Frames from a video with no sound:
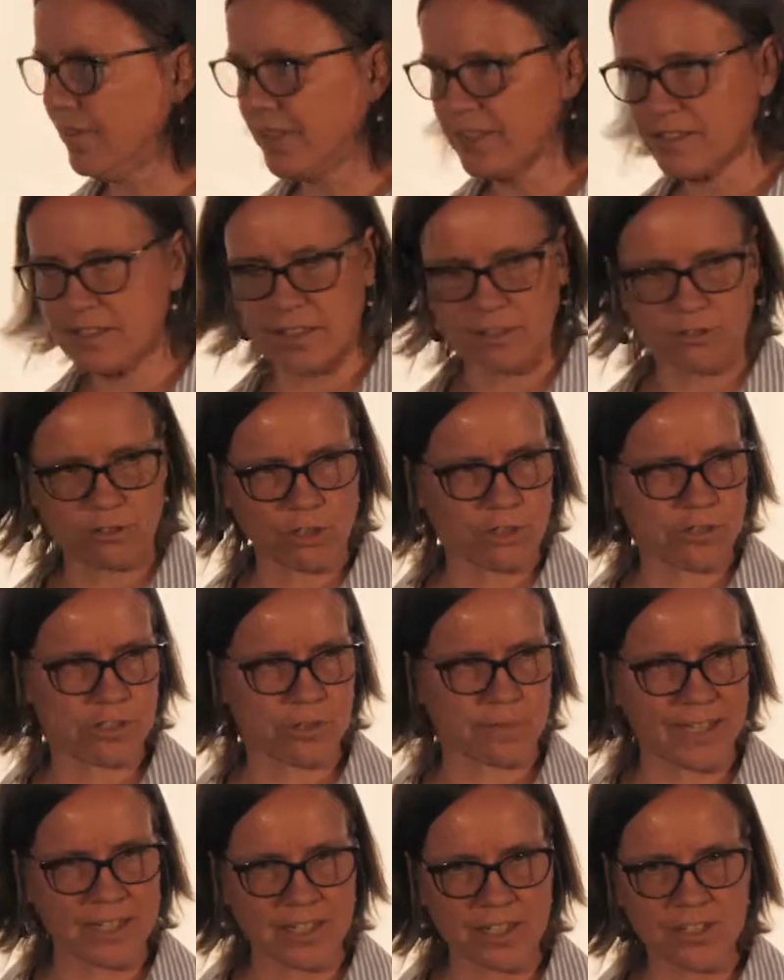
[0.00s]
Vincent in terms
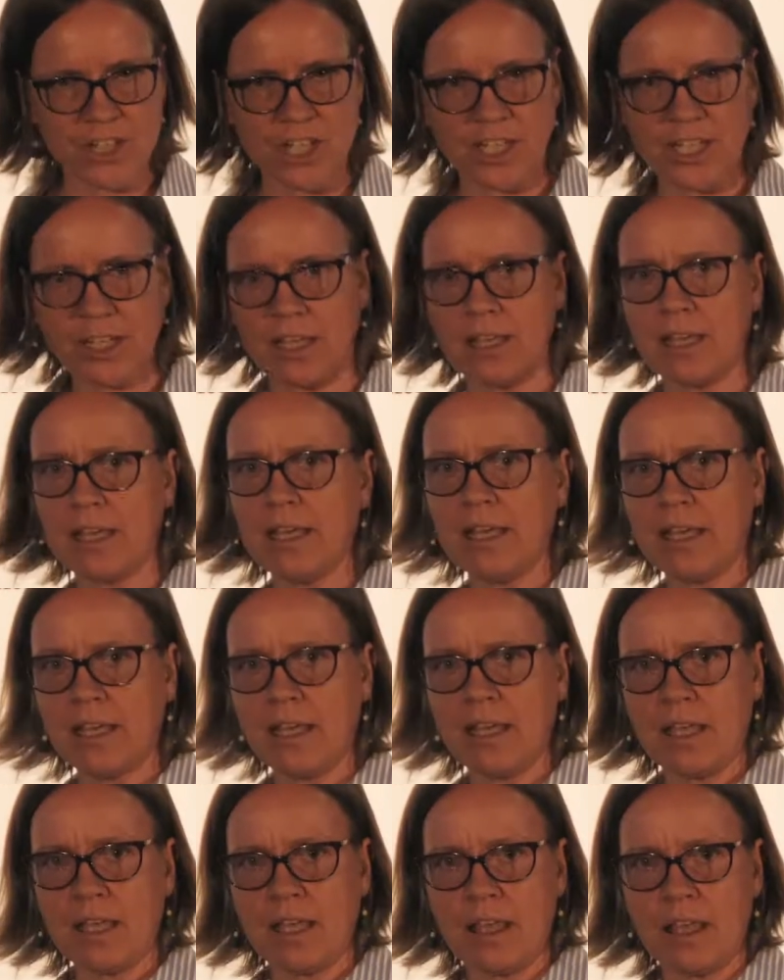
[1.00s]
of energy.
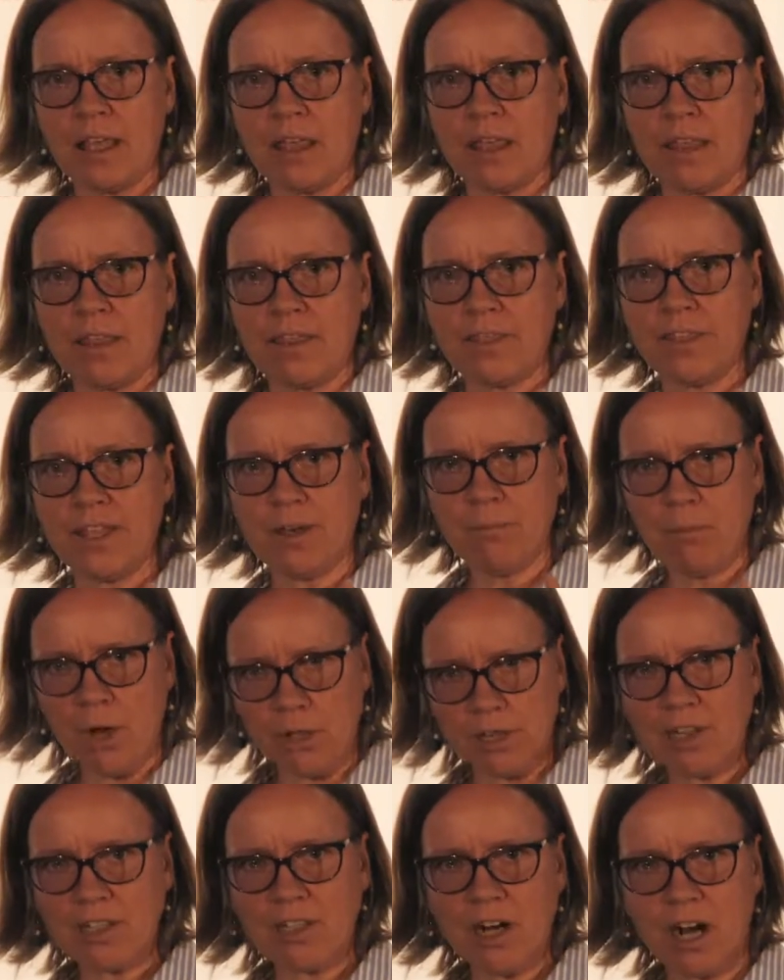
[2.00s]
The
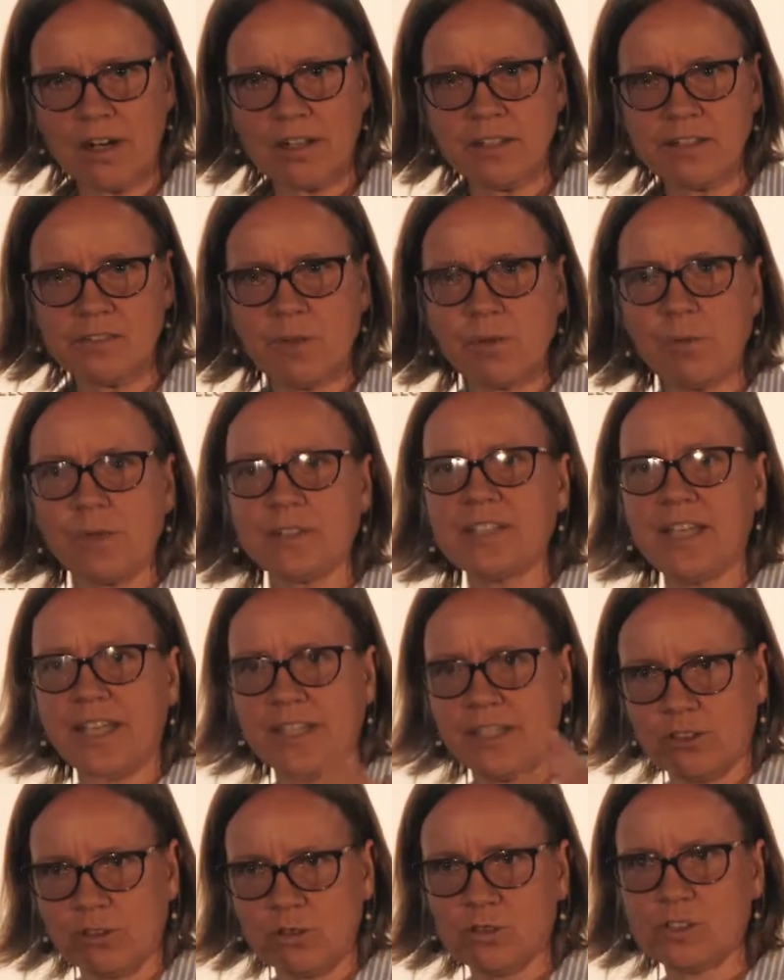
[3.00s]
model gardens, we will
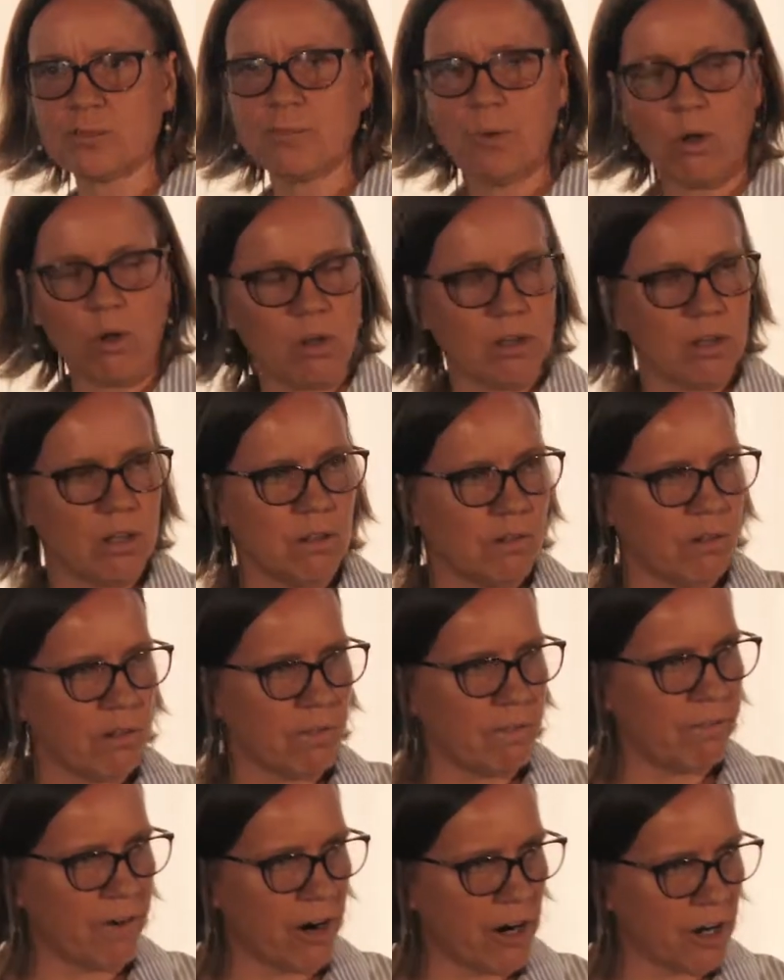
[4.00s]
take it to small
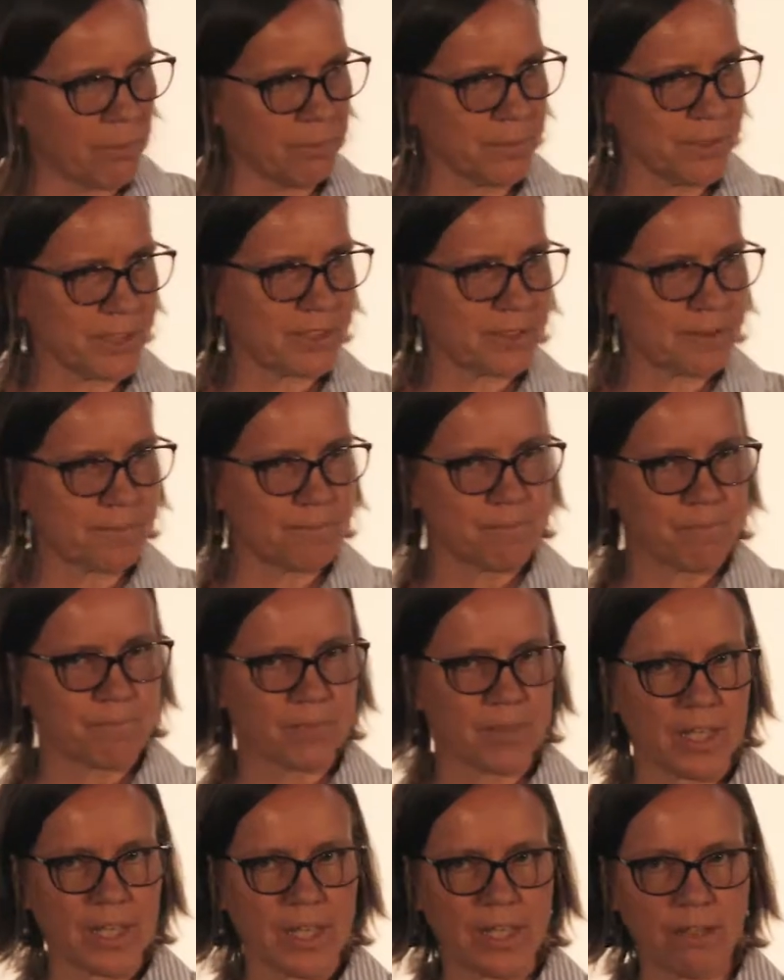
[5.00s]
farms,
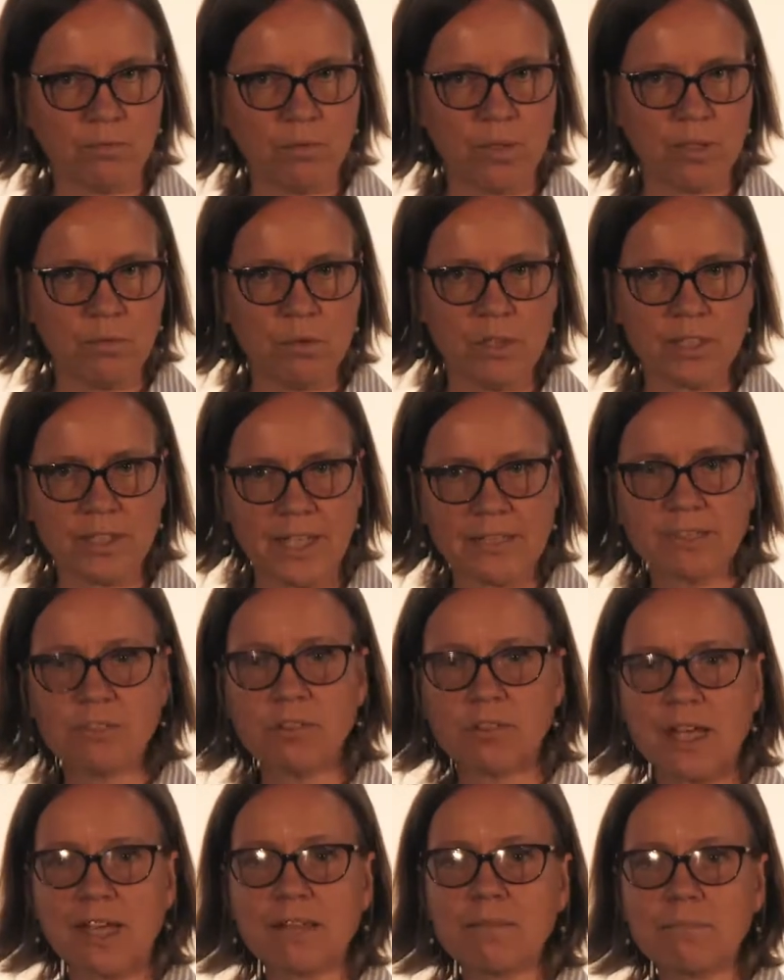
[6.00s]
and we will get
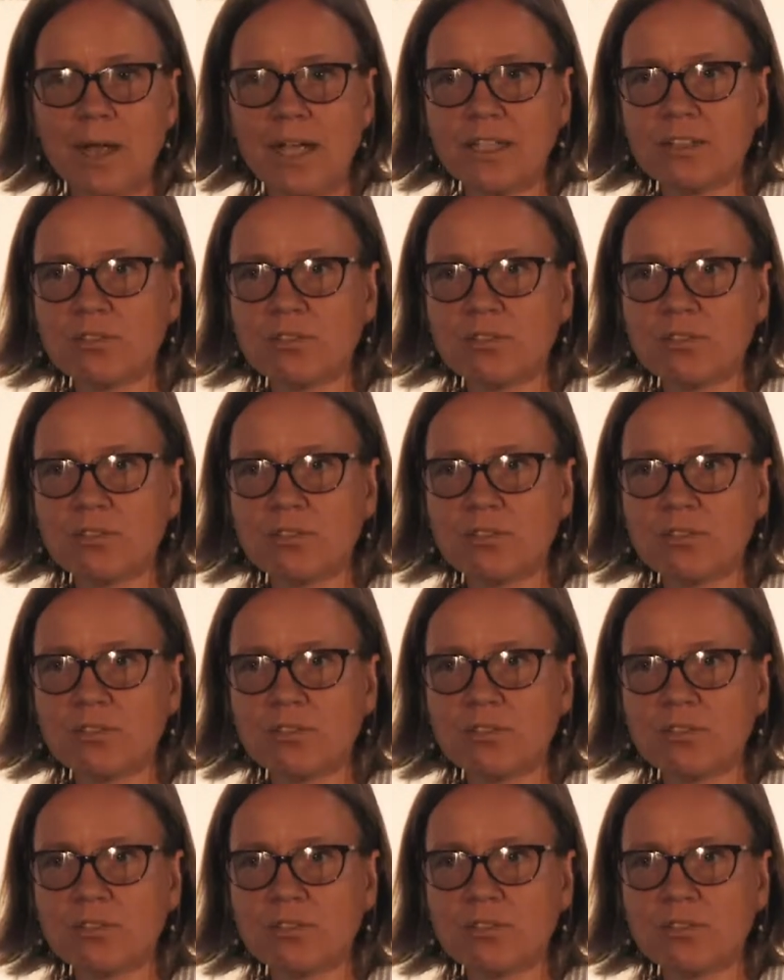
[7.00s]
to that by